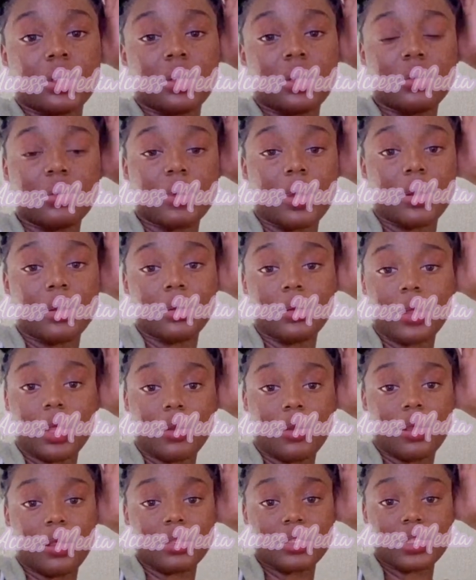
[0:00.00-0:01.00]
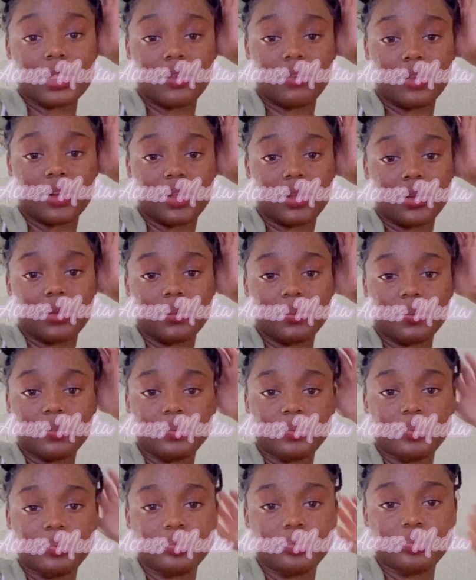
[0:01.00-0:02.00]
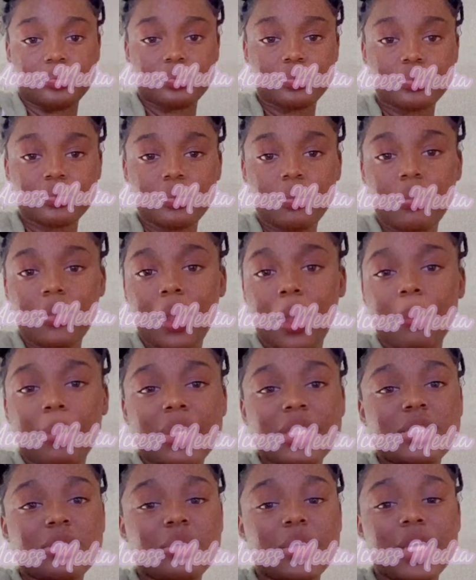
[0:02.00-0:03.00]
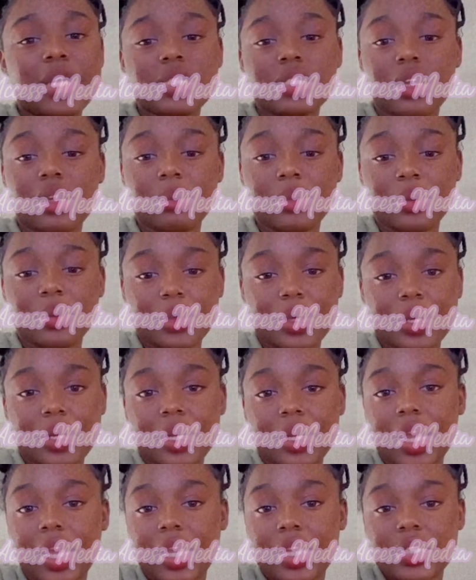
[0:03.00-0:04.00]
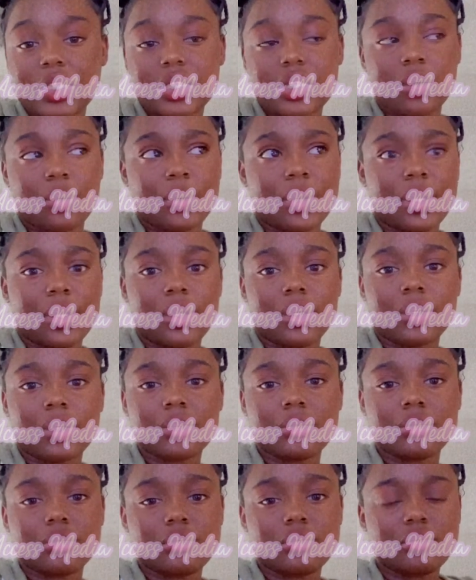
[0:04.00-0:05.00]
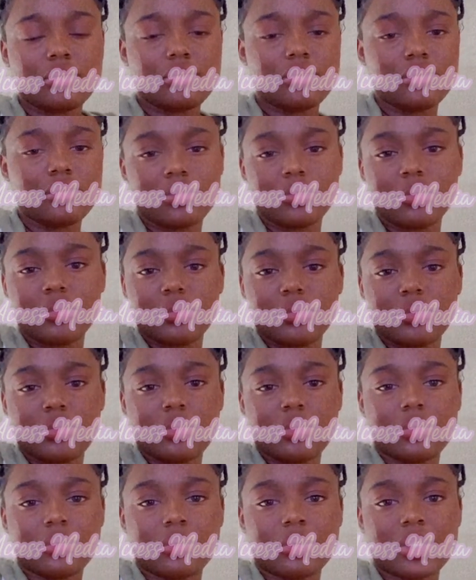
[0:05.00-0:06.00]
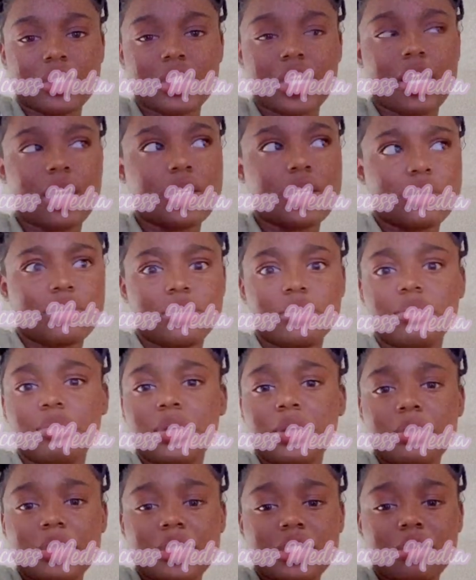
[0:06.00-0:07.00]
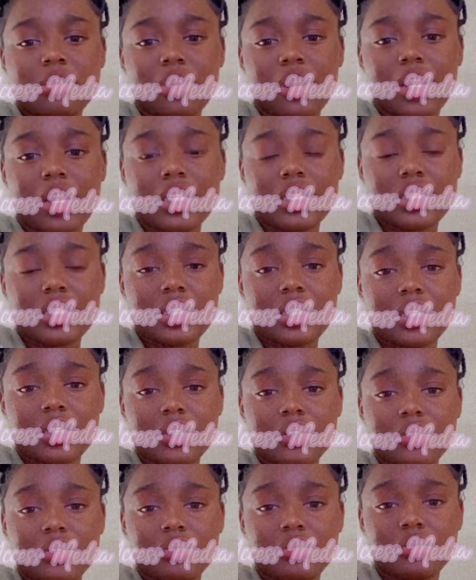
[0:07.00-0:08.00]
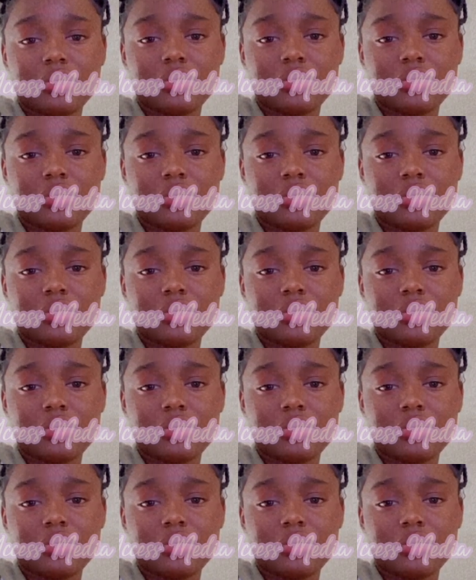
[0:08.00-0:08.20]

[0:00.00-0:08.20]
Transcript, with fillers: Don't not, I don't have time for that. Bitch, wigs only be one of the last a week. Bitch, I put me some braids in.